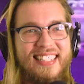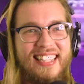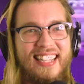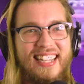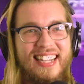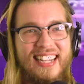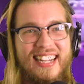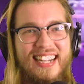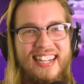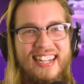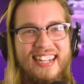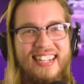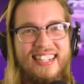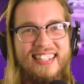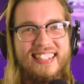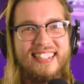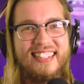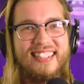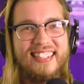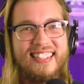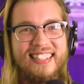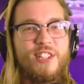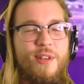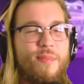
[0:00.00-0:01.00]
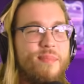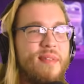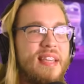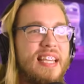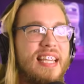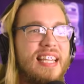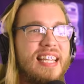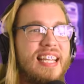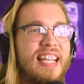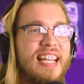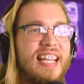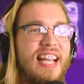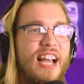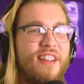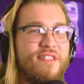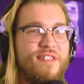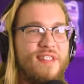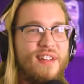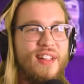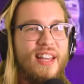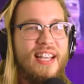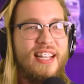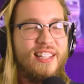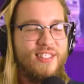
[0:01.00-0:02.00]
Yeah. To me, I
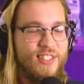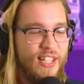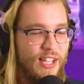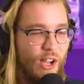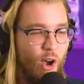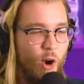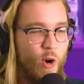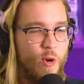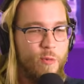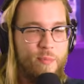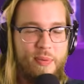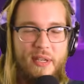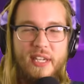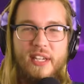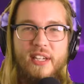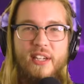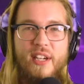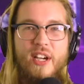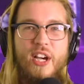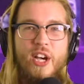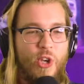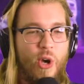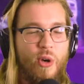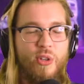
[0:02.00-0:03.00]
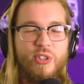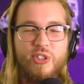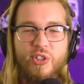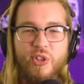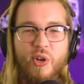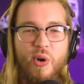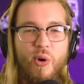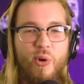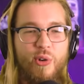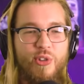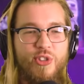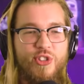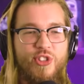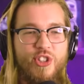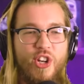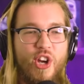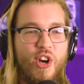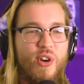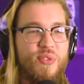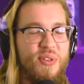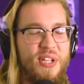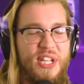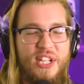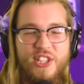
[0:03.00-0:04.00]
feel like it's like OP goes to
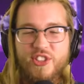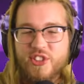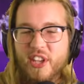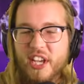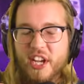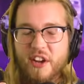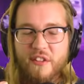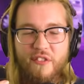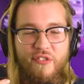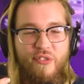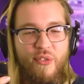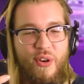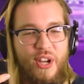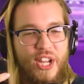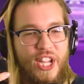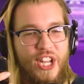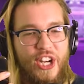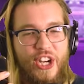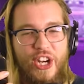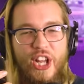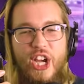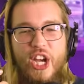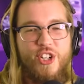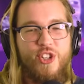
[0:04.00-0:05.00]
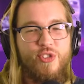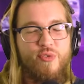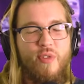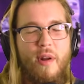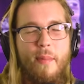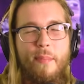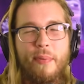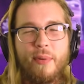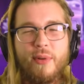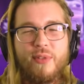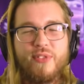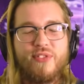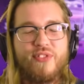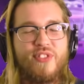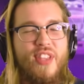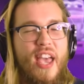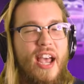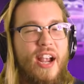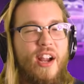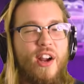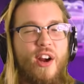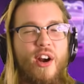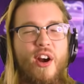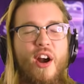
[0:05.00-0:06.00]
Coldstone, gets like a freaking triple
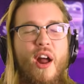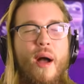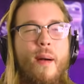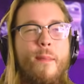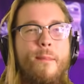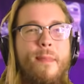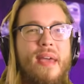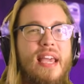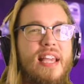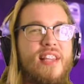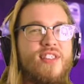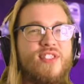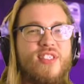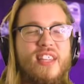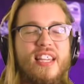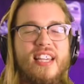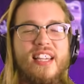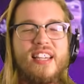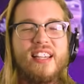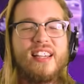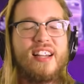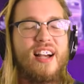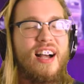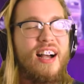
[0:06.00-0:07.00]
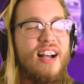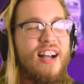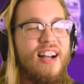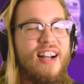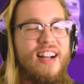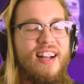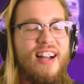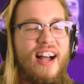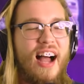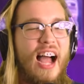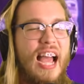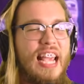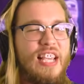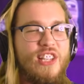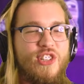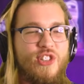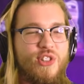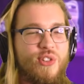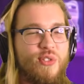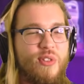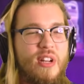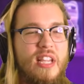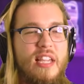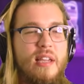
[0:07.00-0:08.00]
decker, amazing ice
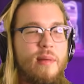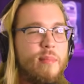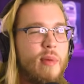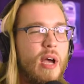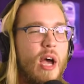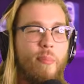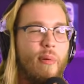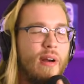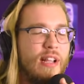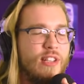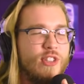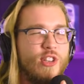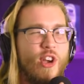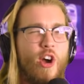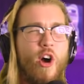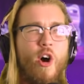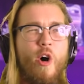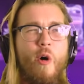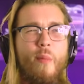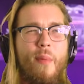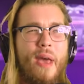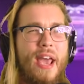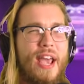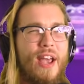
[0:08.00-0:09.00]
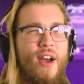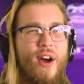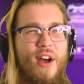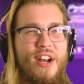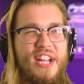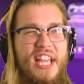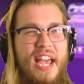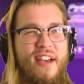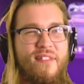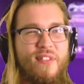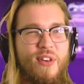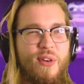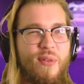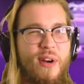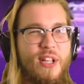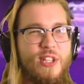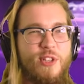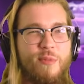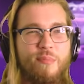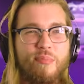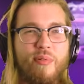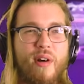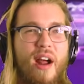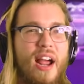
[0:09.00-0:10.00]
cream, brings it home. Hey, honey, I have a great
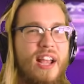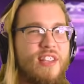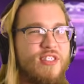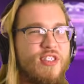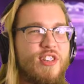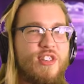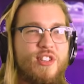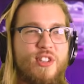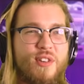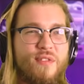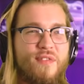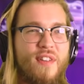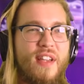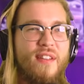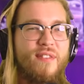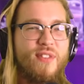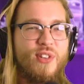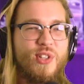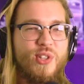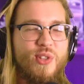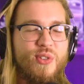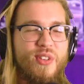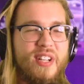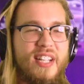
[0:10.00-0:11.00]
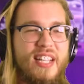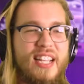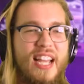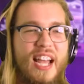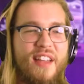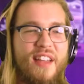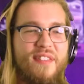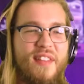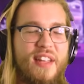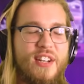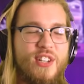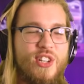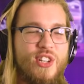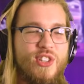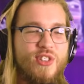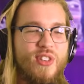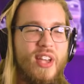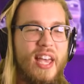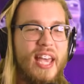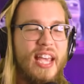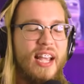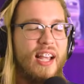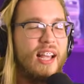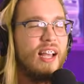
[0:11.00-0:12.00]
surprise. Here's your favorite treat. And then she's
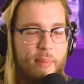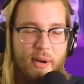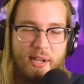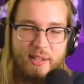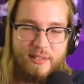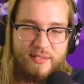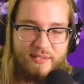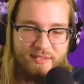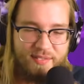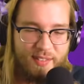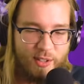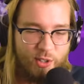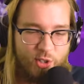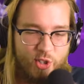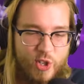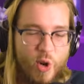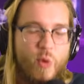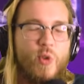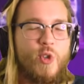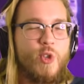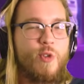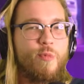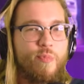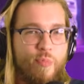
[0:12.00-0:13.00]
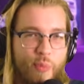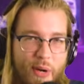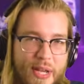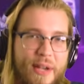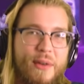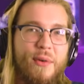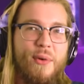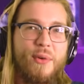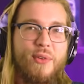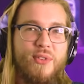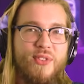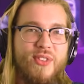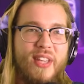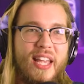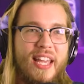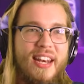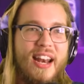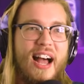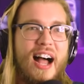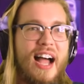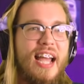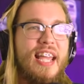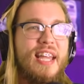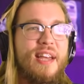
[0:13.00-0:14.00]
like, but there's no sprinkles. And
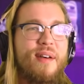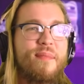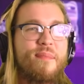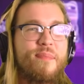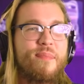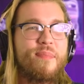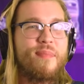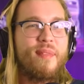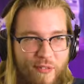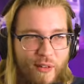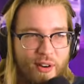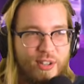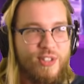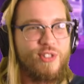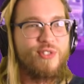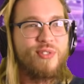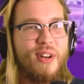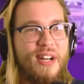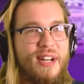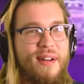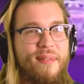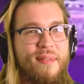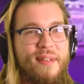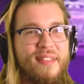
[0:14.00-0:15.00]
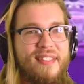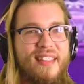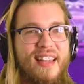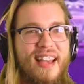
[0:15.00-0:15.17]
I am frustrated with